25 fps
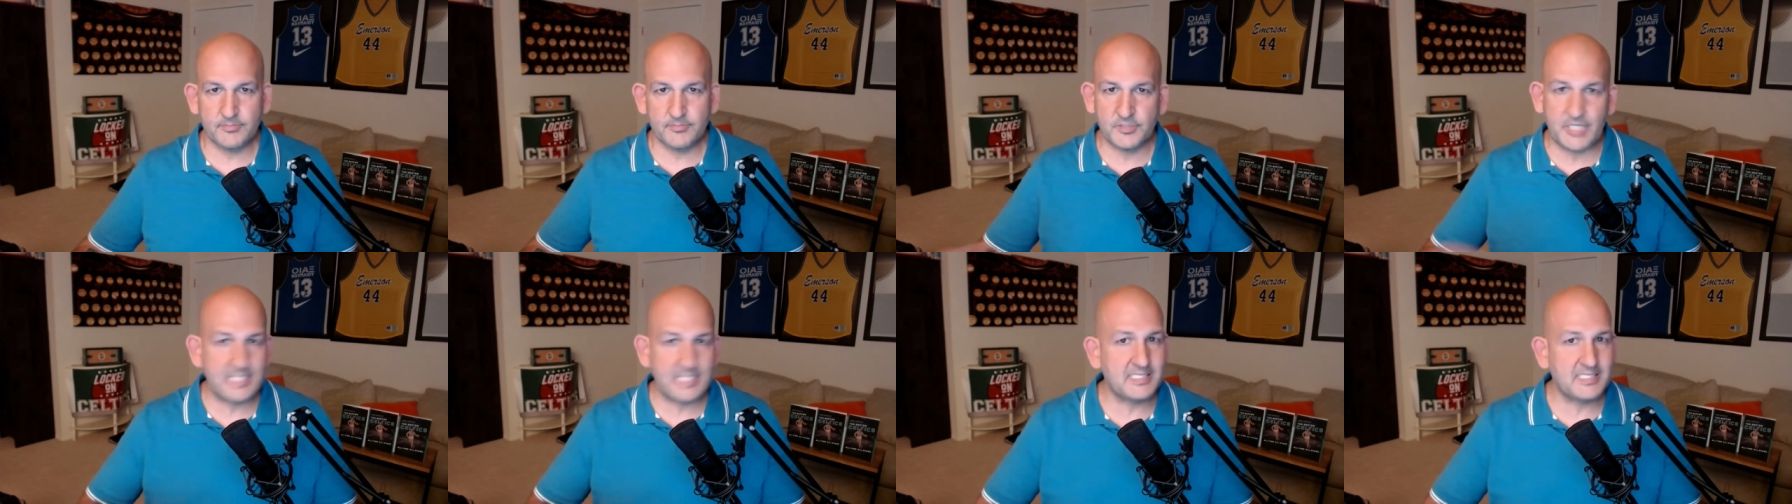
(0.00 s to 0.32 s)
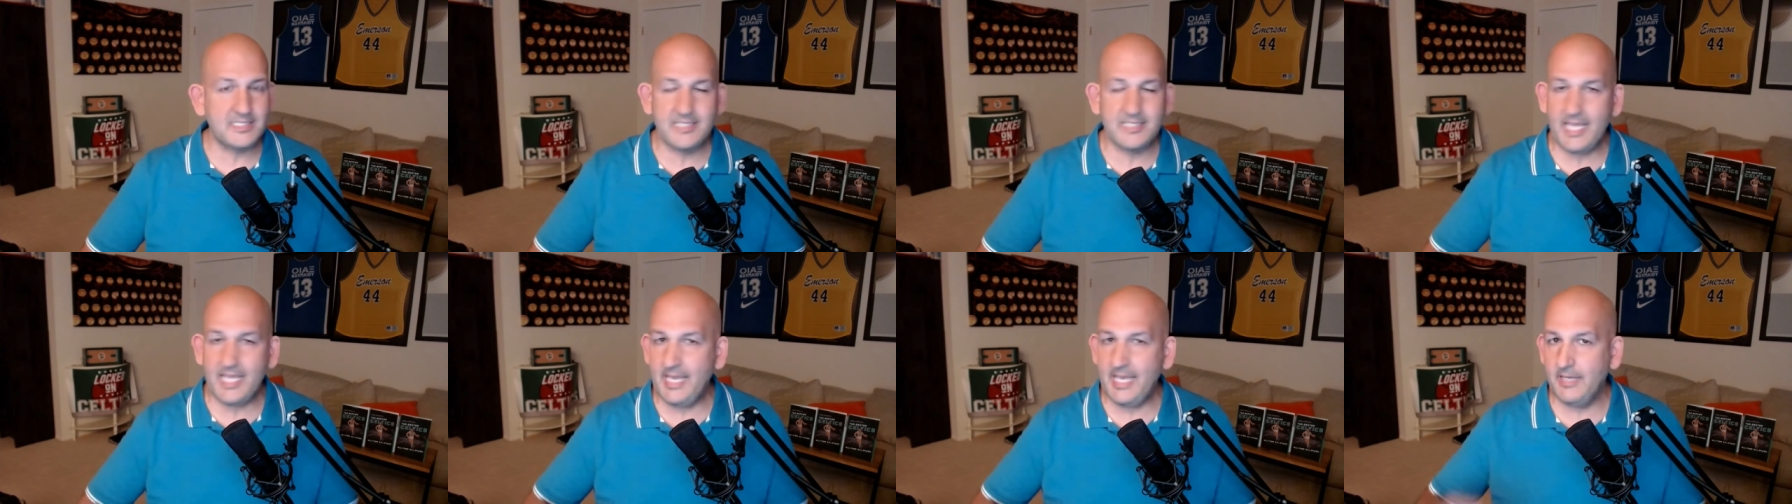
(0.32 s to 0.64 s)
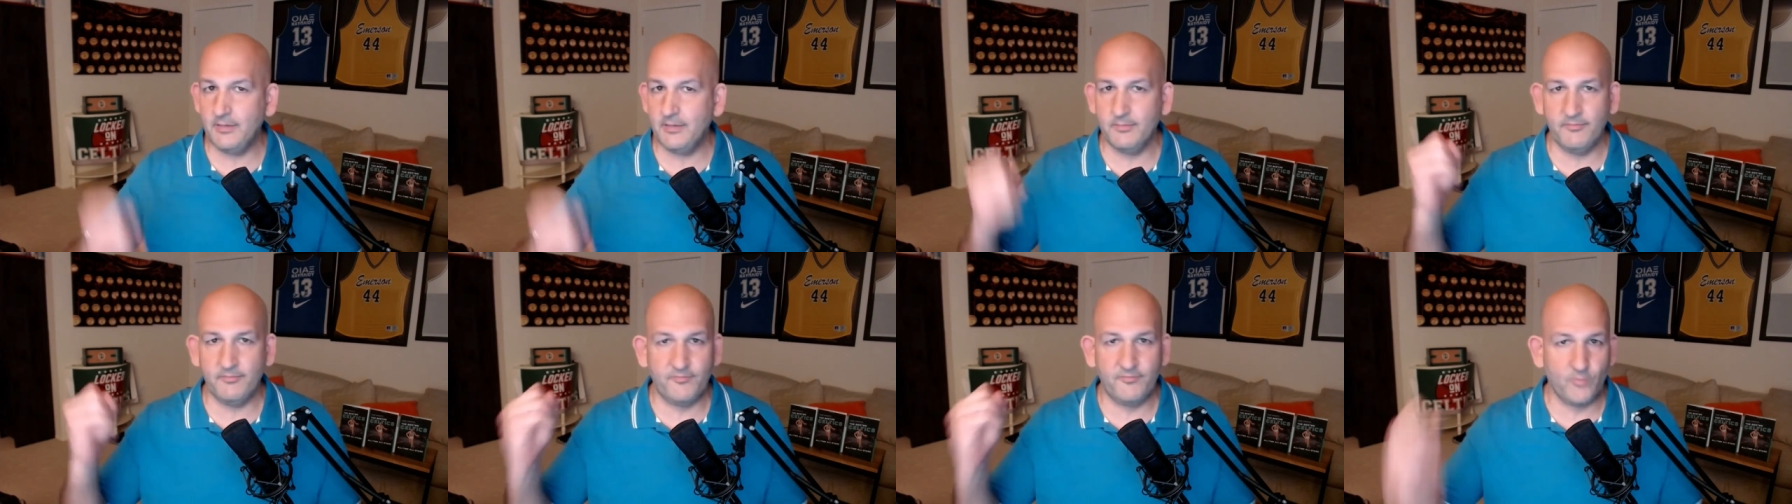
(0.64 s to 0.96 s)
Jayson
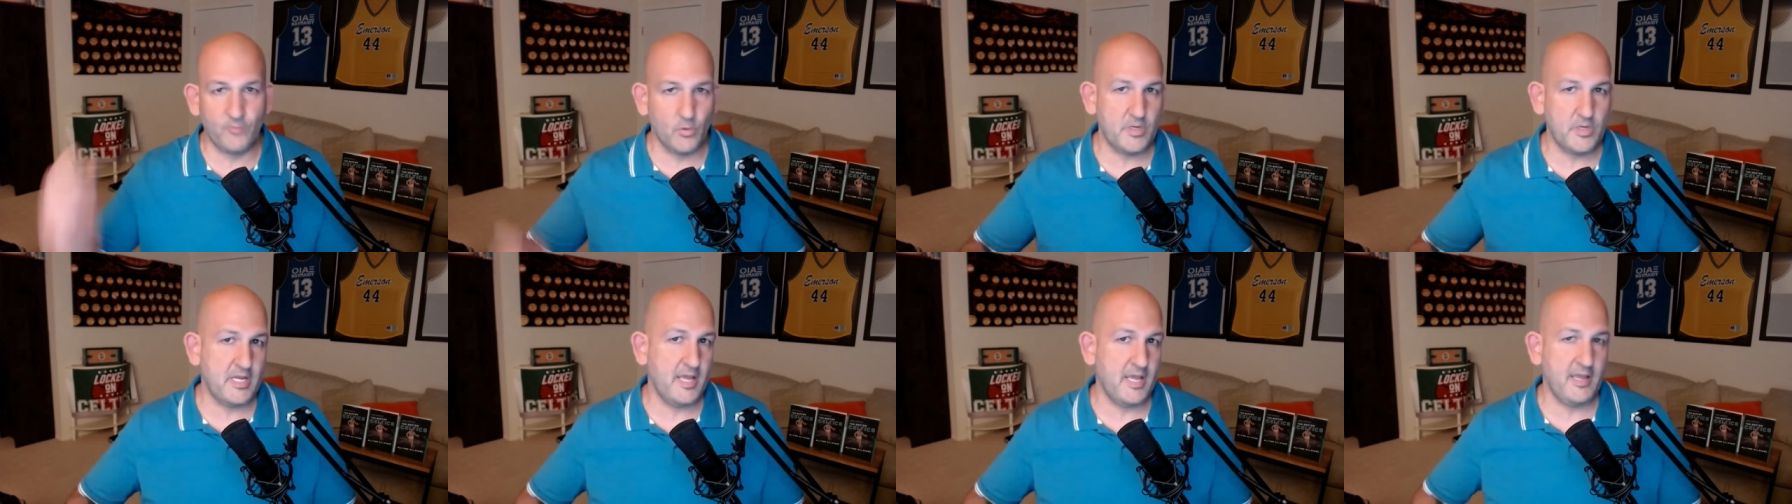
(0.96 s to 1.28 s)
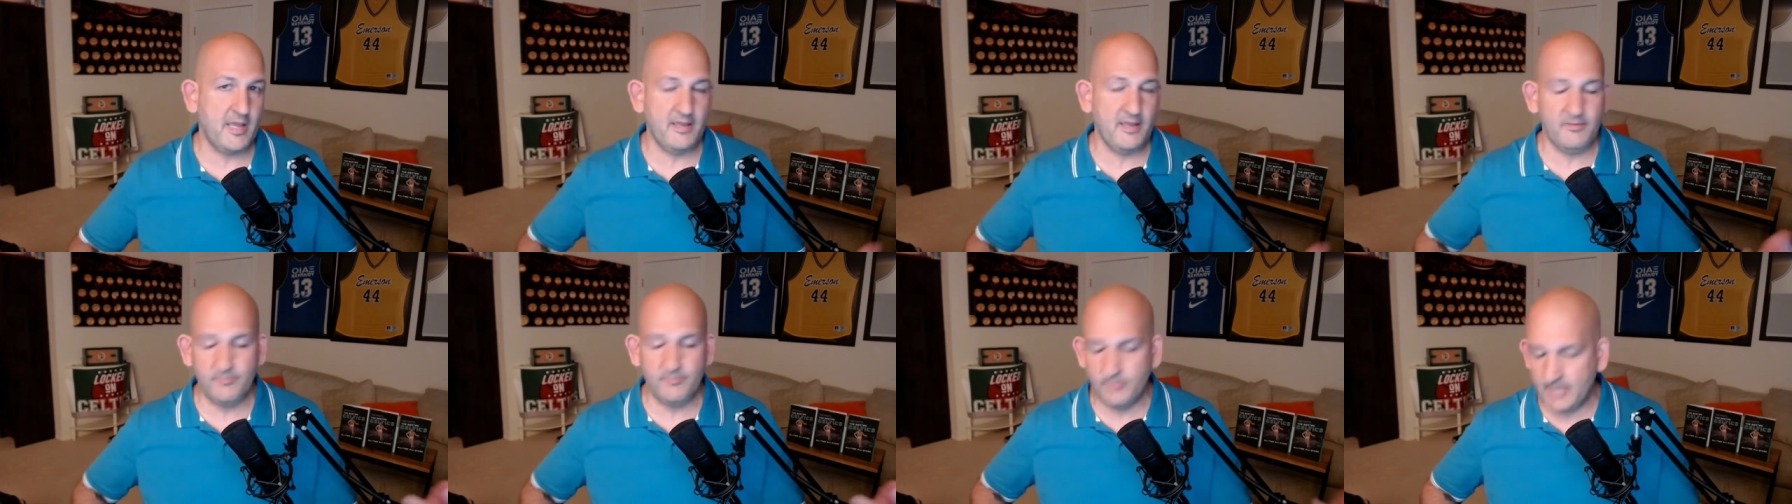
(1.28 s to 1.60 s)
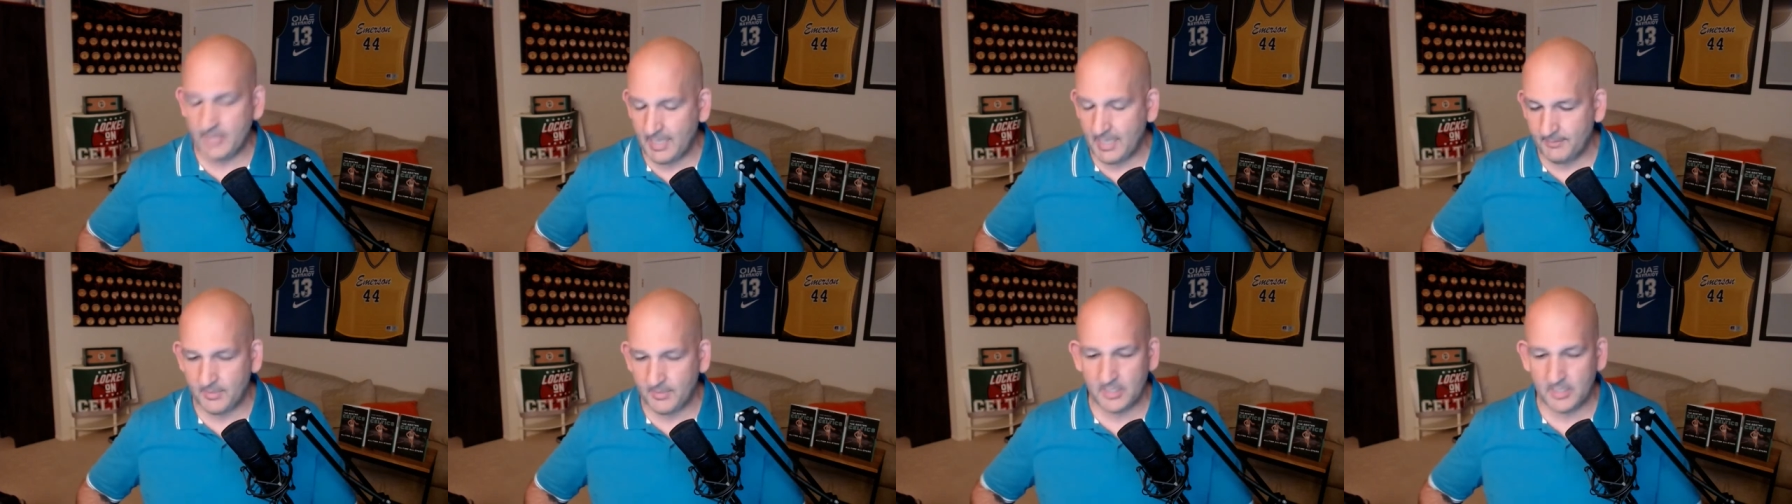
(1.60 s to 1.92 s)
Tatum, Fournier,
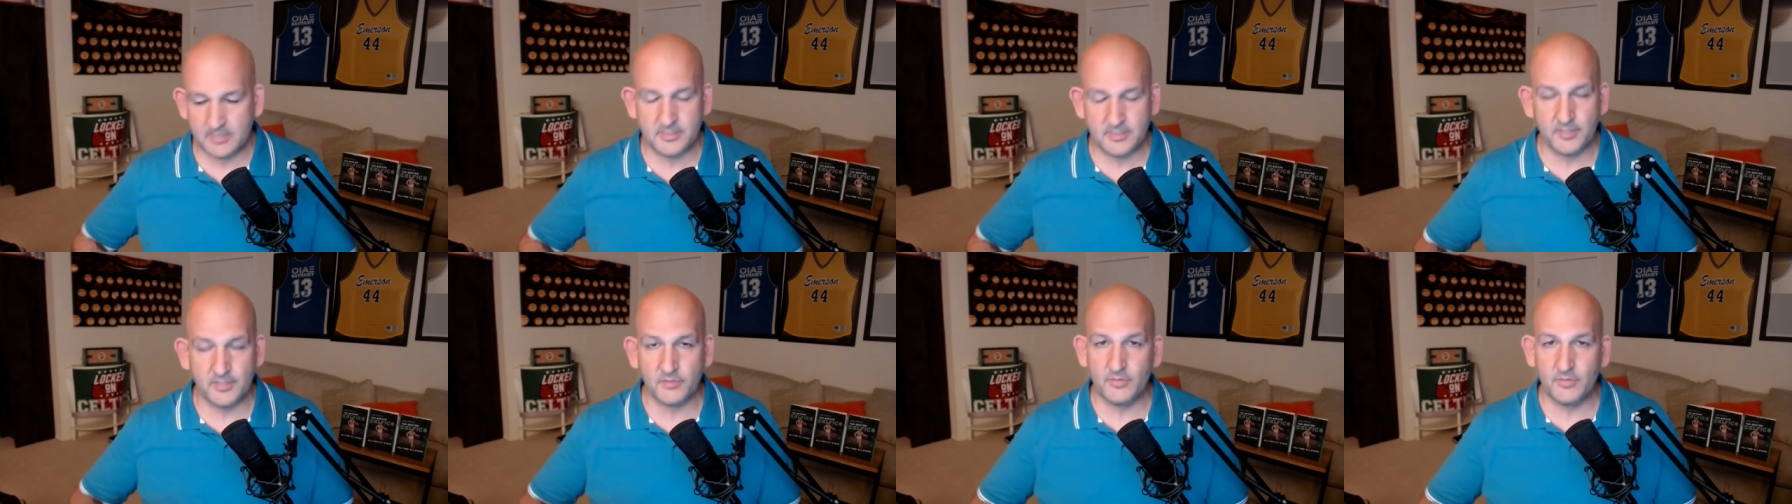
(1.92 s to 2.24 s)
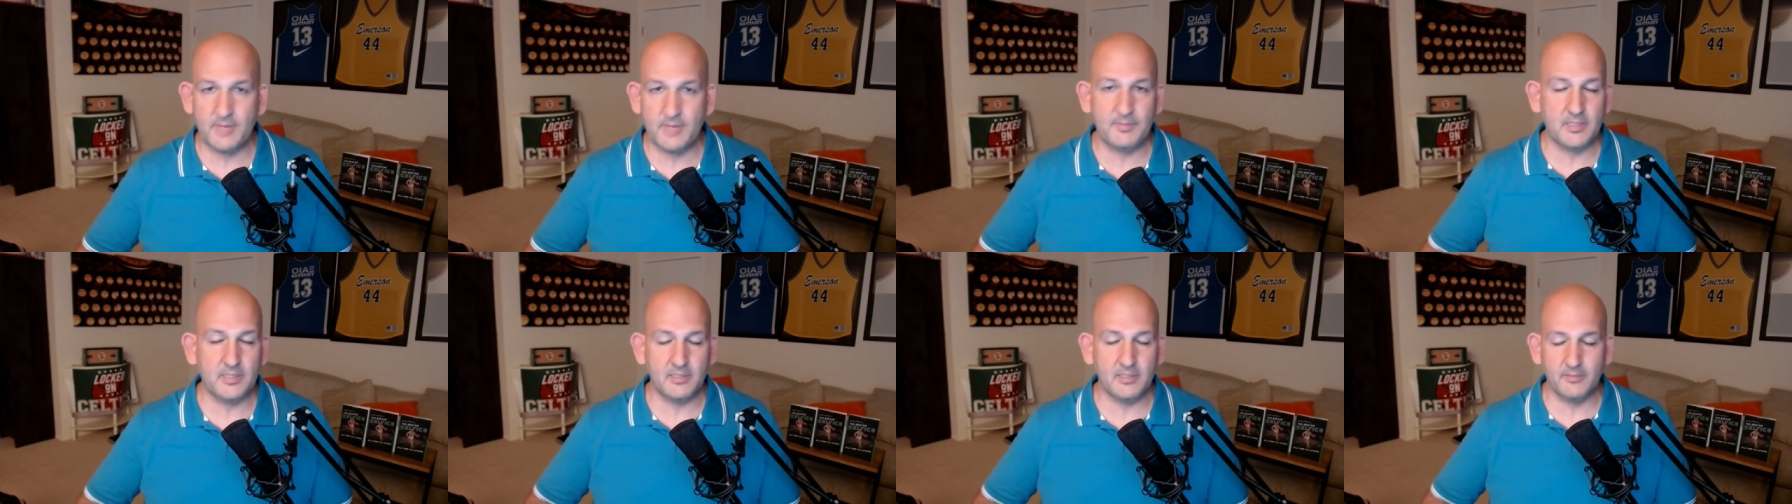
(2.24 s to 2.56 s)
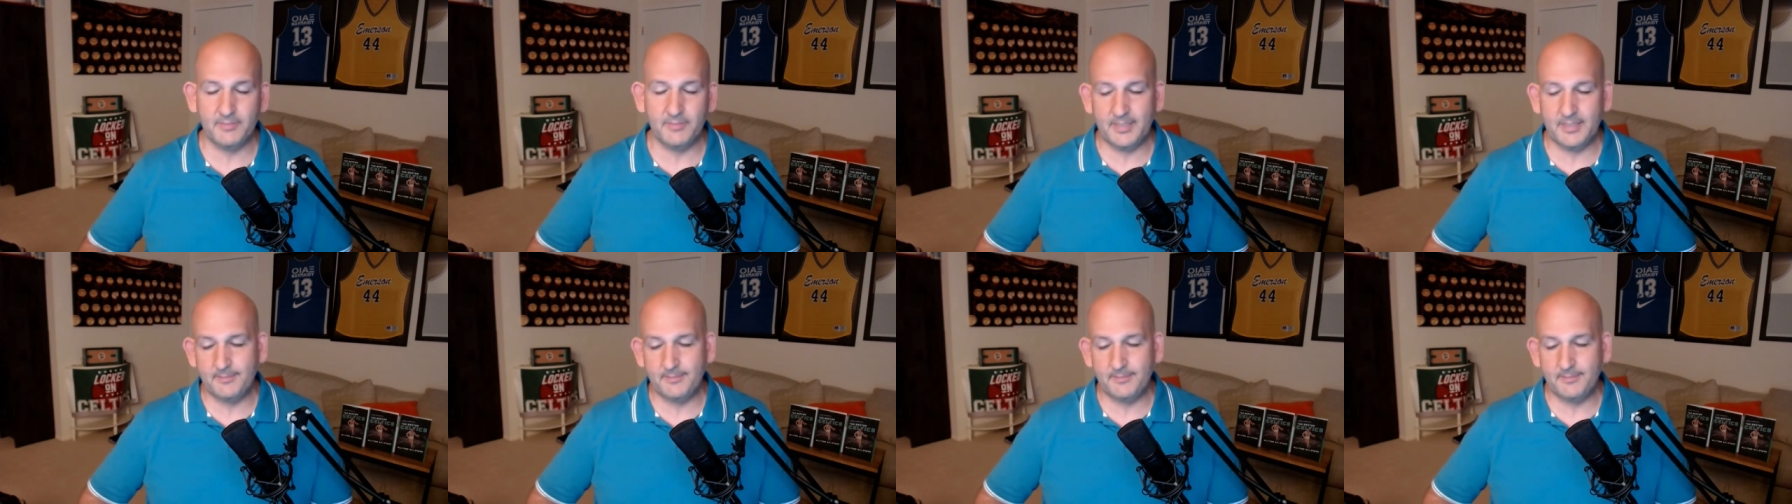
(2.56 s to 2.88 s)
Kemba to the rim a
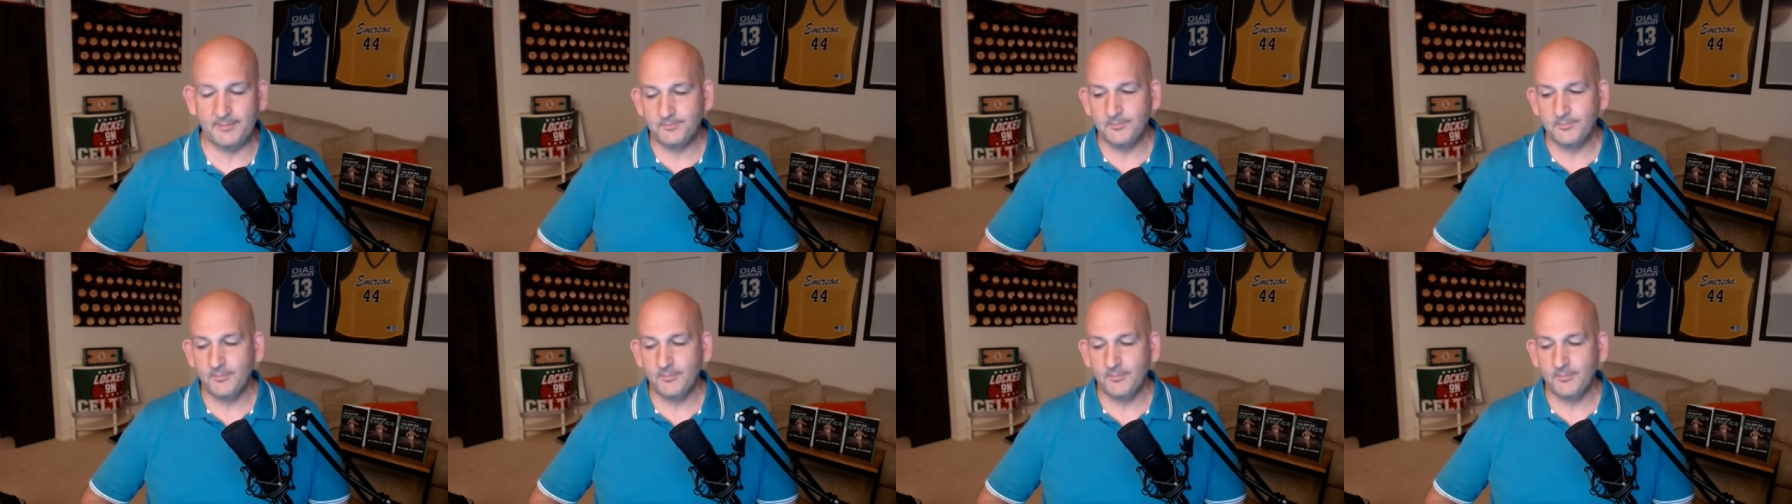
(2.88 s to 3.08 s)
little bit.